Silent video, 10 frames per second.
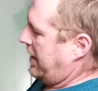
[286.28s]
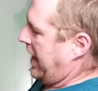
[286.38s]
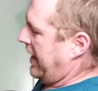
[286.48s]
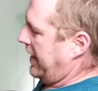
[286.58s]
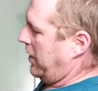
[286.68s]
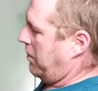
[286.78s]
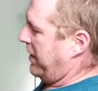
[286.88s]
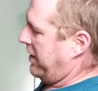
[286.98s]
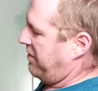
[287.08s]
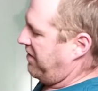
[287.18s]
get a little
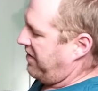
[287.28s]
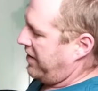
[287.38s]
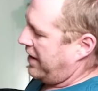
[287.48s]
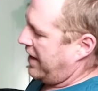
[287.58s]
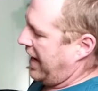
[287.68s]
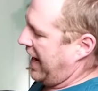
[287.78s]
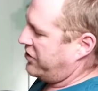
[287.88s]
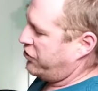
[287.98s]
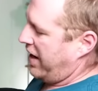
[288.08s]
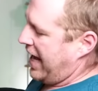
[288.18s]
bit of
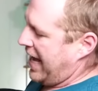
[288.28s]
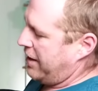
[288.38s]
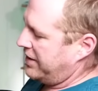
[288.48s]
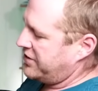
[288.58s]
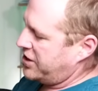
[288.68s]
extra air in